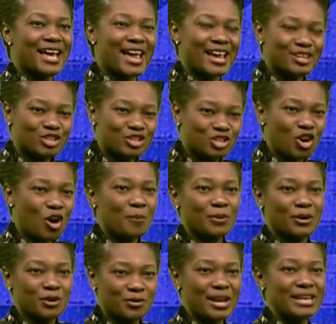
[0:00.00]
a
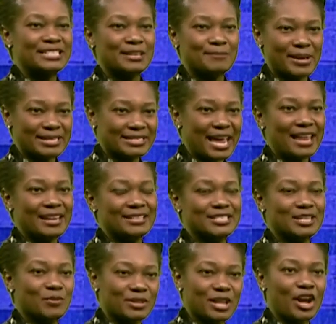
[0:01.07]
job-creating
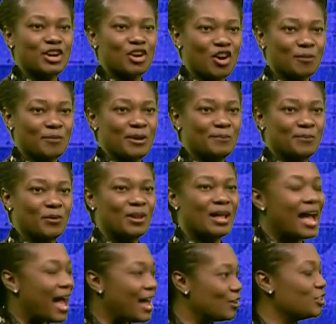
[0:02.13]
mentality with our young people
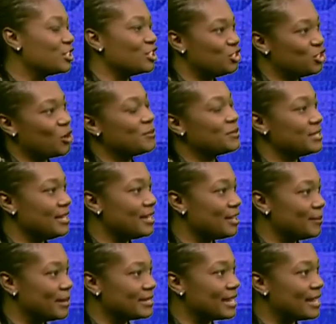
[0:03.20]
and not a job-seeking
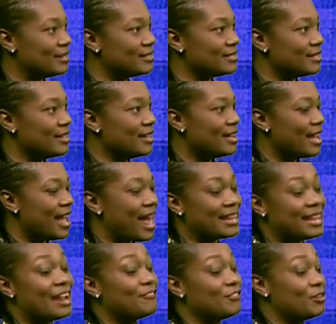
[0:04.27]
mentality. And
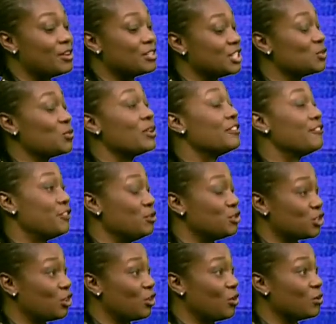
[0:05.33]
that for us is what the
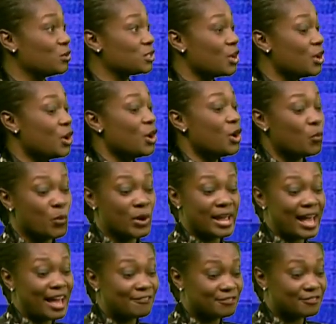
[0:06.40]
future holds. We
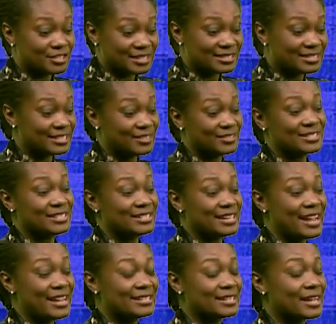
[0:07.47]
have till to
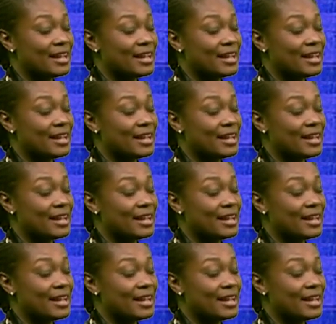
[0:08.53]
date